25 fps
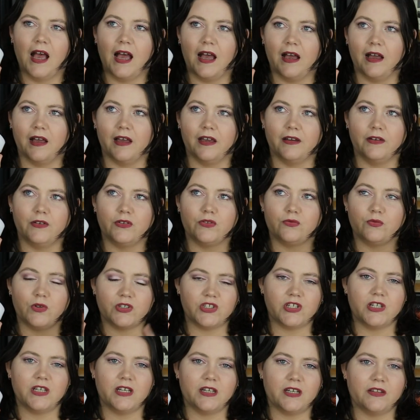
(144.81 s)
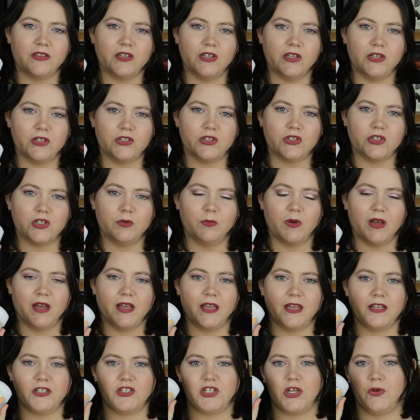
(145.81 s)
I was watching another
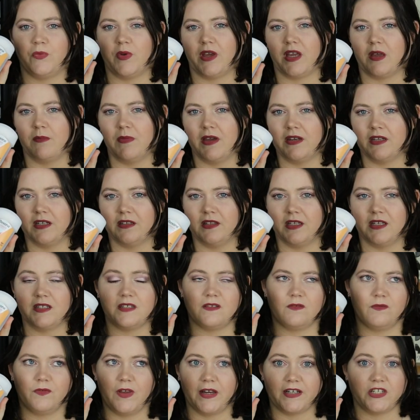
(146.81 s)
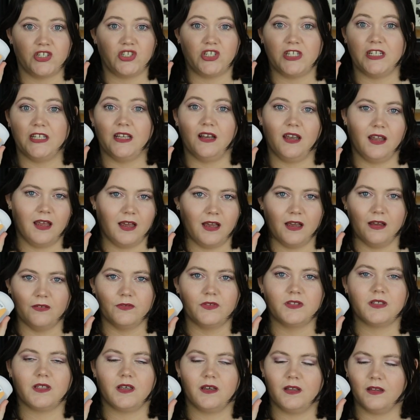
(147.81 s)
YouTuber and she recommended this. In fact, she
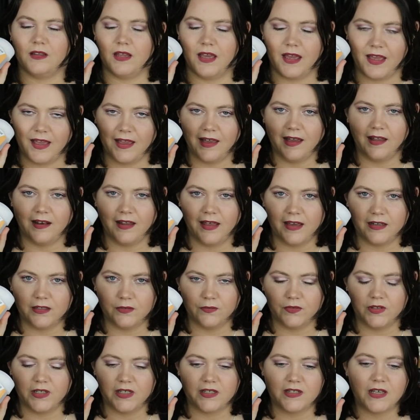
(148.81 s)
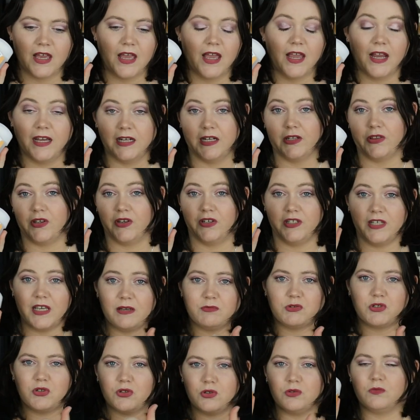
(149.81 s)
loves the hell out of this. And I thought,
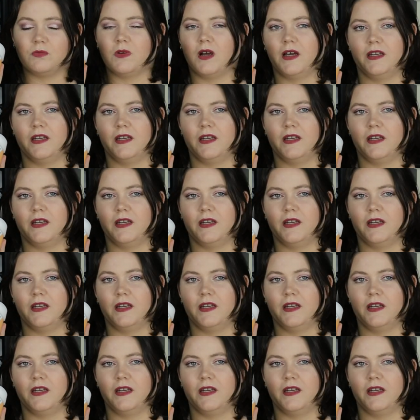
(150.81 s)
yeah, cool.